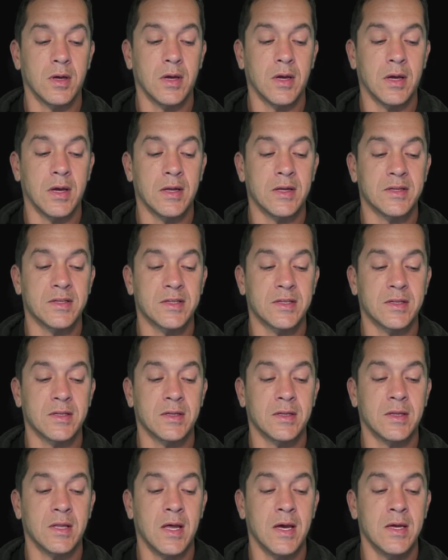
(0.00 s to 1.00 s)
And it's
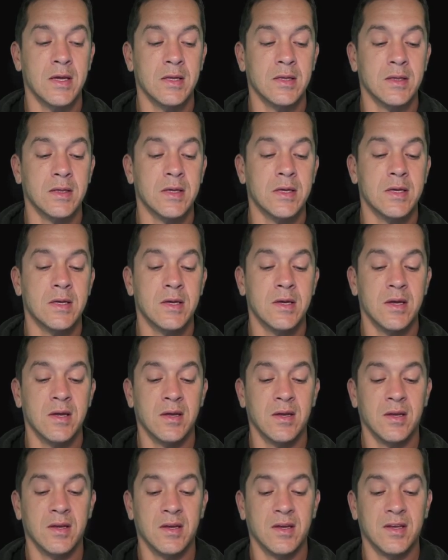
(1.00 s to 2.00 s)
slightly,
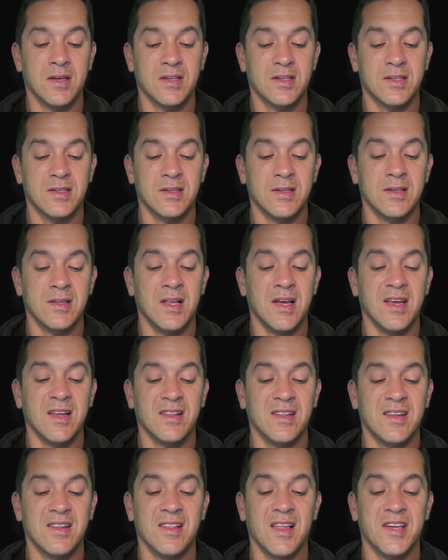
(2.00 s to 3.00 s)

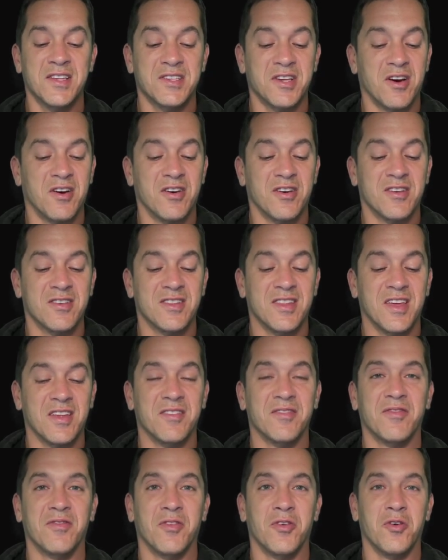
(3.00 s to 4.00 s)
slightly less hard than
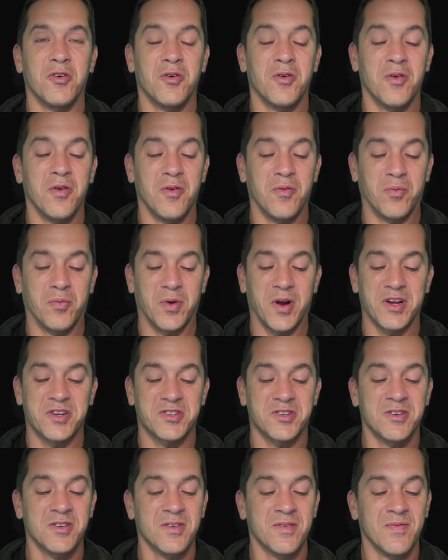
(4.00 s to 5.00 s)
full
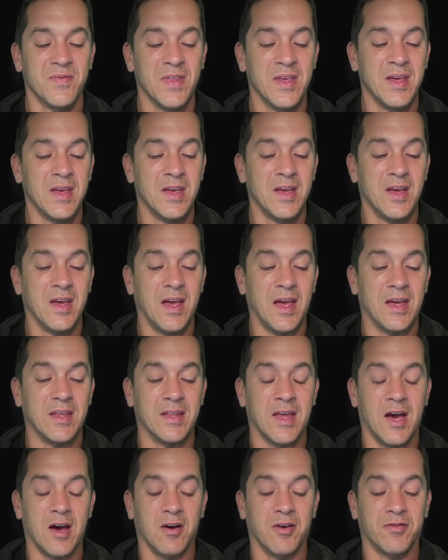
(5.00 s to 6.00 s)
pressure. And
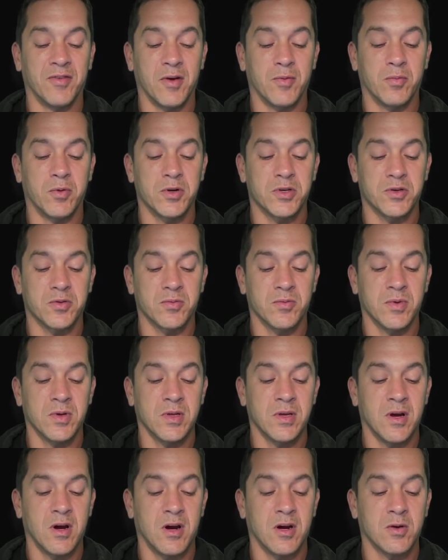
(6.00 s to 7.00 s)
now if I push
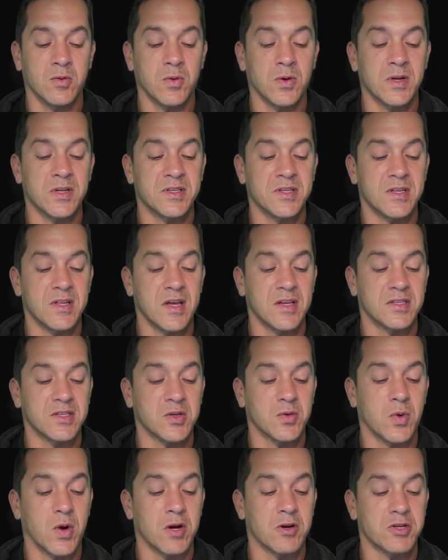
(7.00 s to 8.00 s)
really hard, we're going to see that
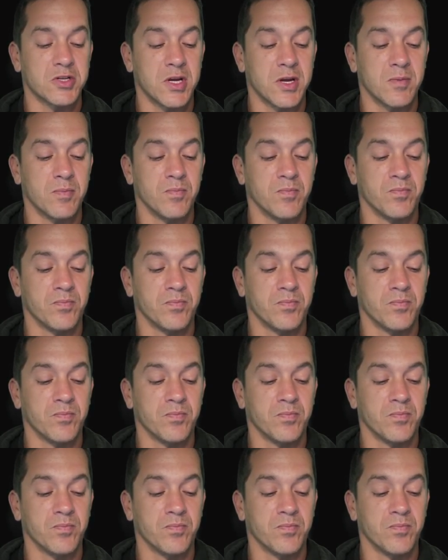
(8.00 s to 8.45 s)
square shape.